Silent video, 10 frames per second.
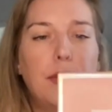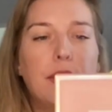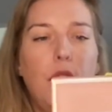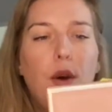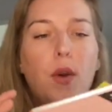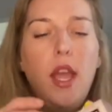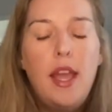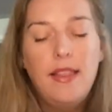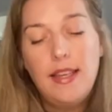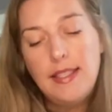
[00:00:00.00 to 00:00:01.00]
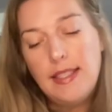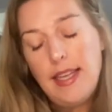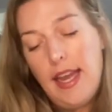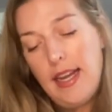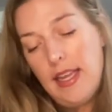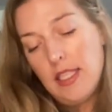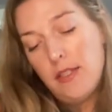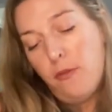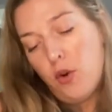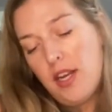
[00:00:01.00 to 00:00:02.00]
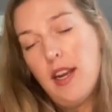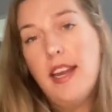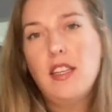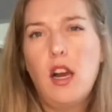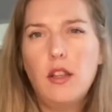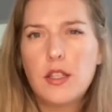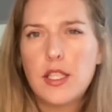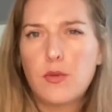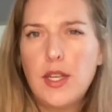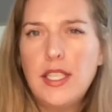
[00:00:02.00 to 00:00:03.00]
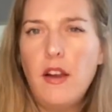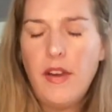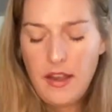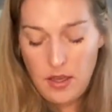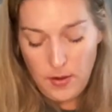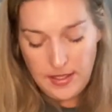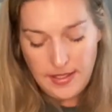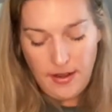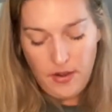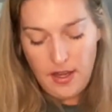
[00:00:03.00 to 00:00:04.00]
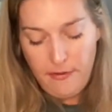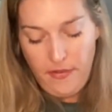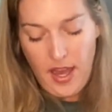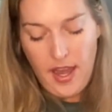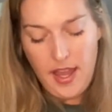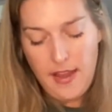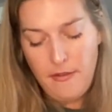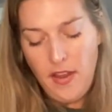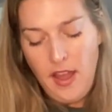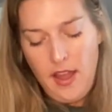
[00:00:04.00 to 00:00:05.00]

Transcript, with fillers: So this set is $49, the retail value is 75